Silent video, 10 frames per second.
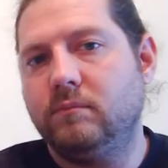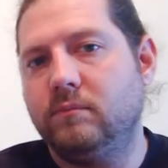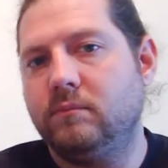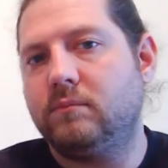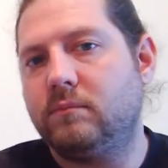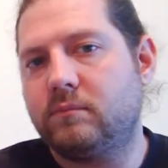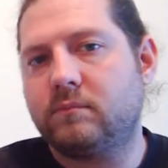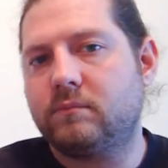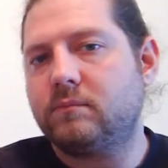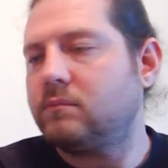
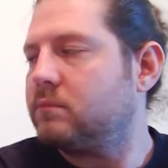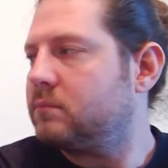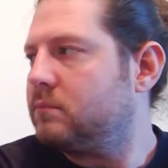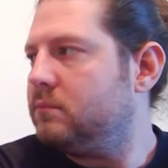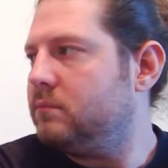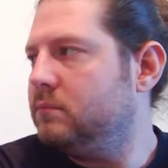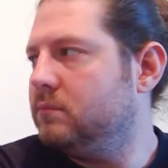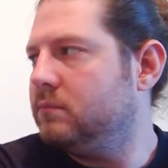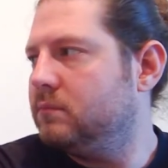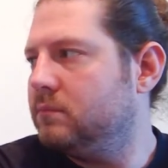
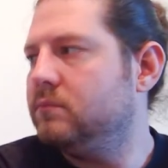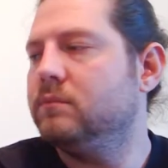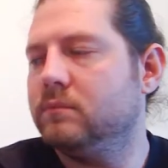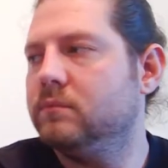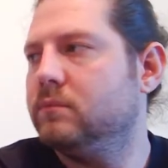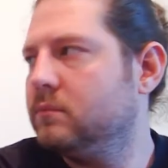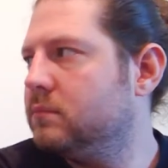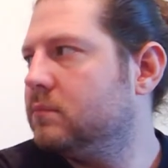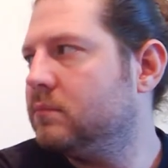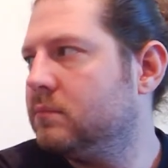
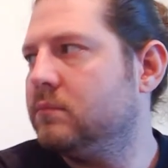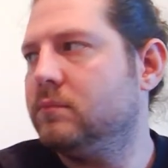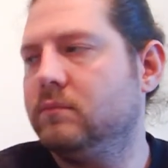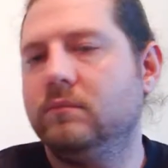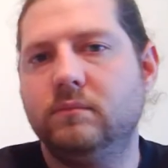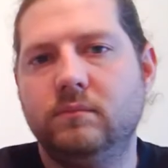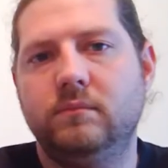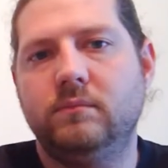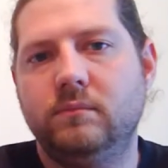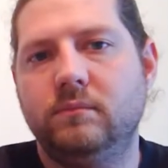
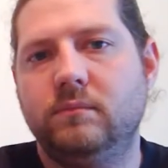The person shown says nothing.